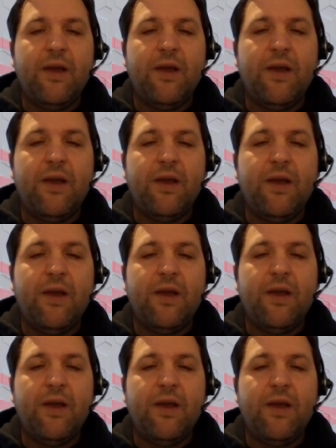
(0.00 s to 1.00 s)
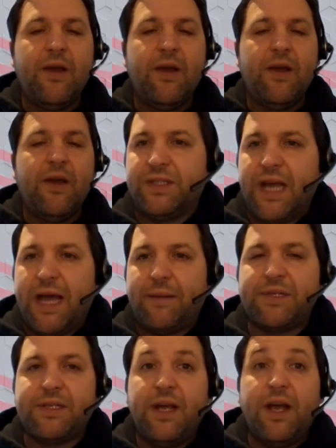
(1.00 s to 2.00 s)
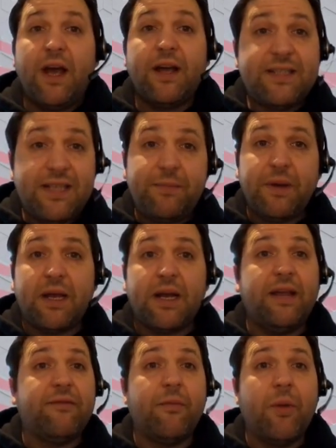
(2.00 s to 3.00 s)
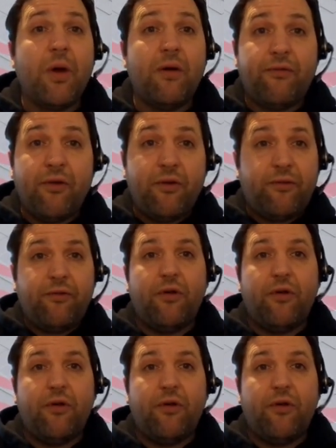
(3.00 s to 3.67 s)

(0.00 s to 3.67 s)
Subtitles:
all of those sort of approval steps are typically for